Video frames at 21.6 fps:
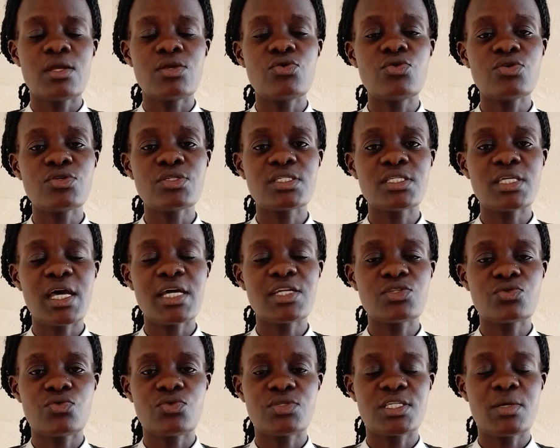Those
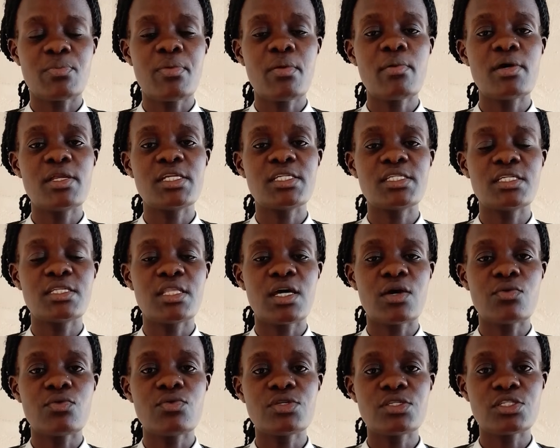articles are permanent in
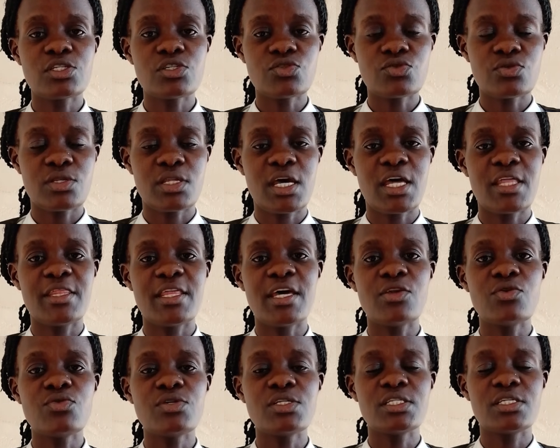the constitution and they
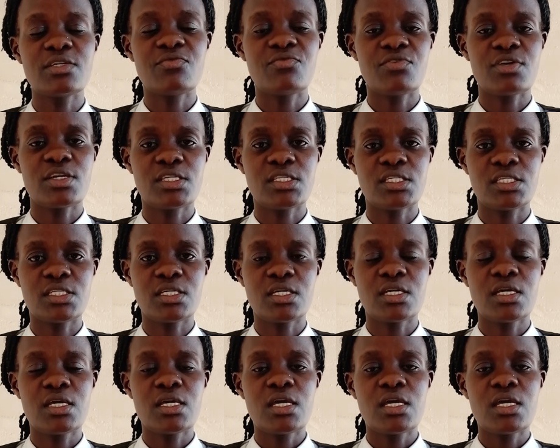are not revised.